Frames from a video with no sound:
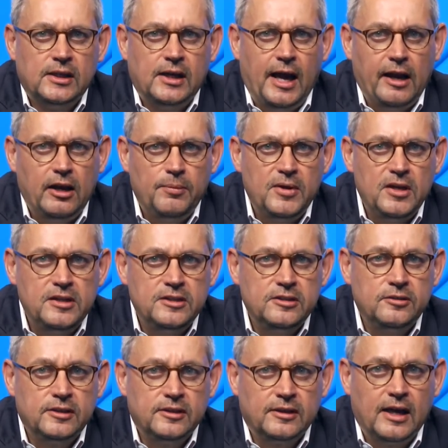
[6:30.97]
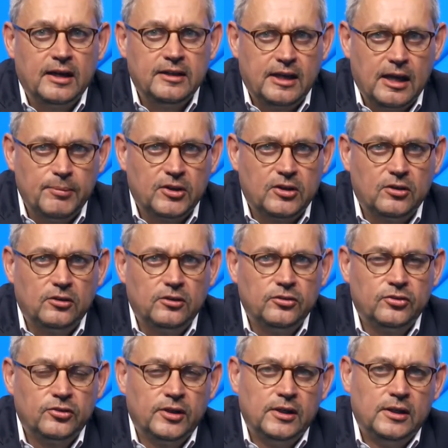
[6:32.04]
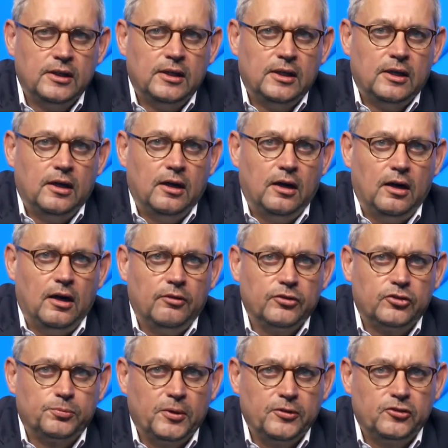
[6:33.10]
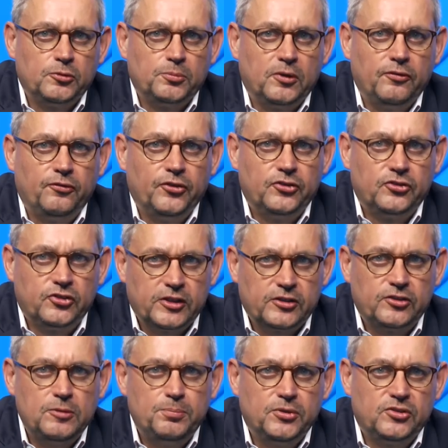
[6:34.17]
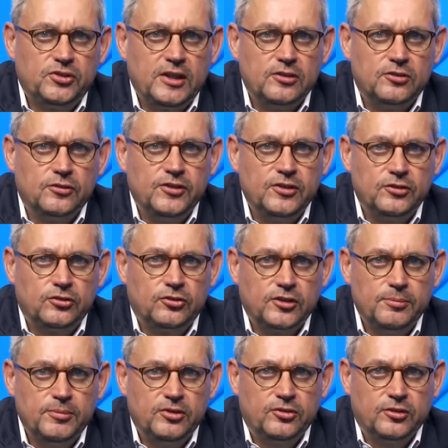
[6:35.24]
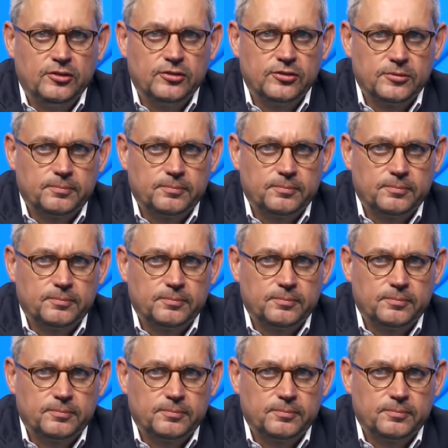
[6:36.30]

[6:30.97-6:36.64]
aluminium and chemicals are responsible for 60% of industry emissions.